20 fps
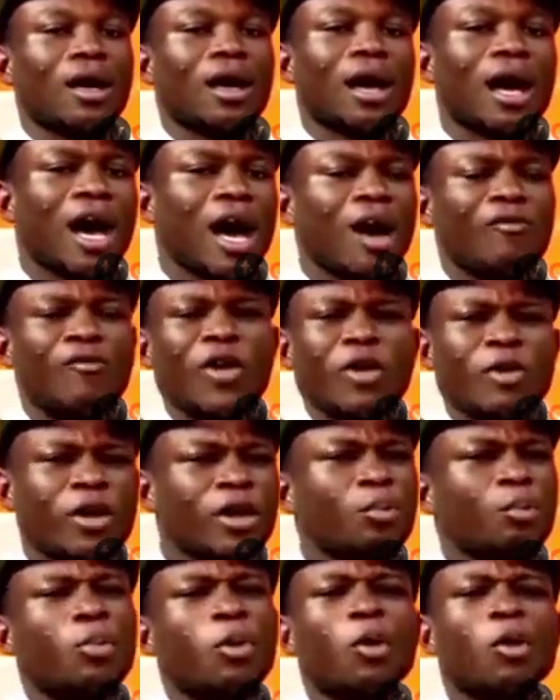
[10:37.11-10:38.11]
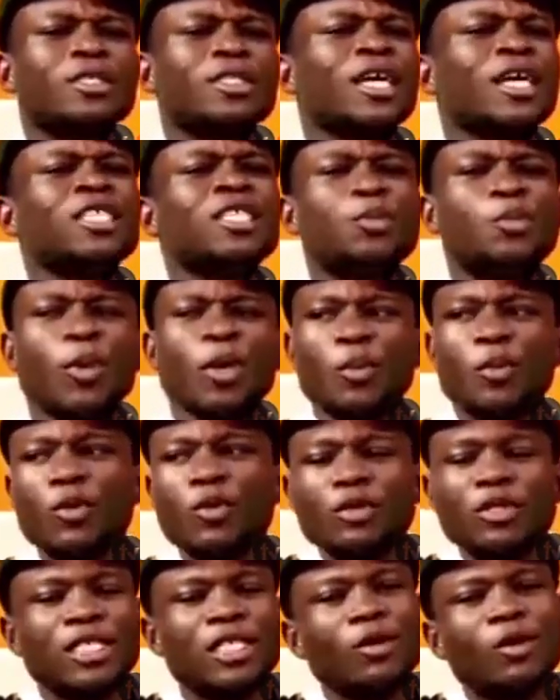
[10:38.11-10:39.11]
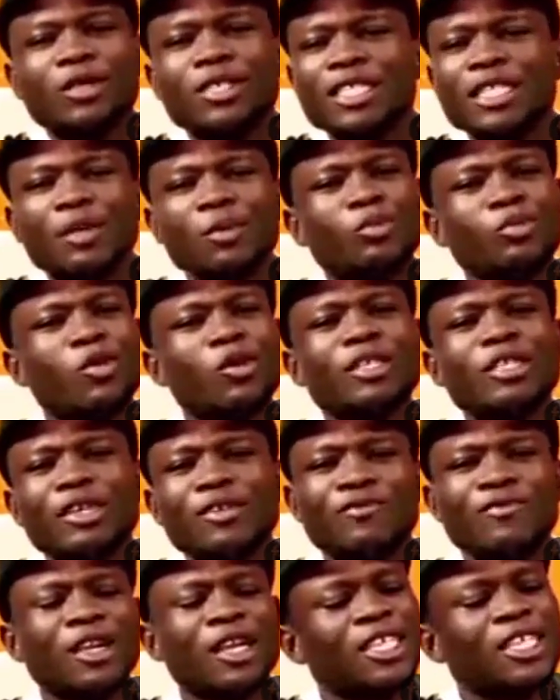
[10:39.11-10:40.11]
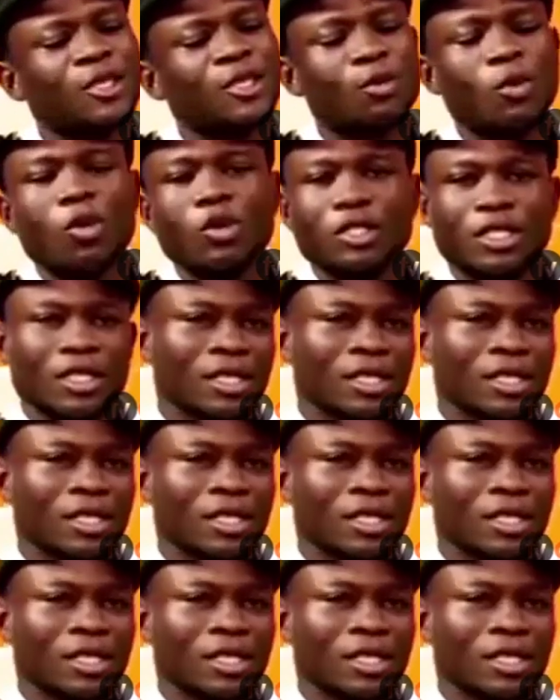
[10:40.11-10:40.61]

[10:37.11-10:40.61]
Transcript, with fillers: Our very important people seriously broke the village pot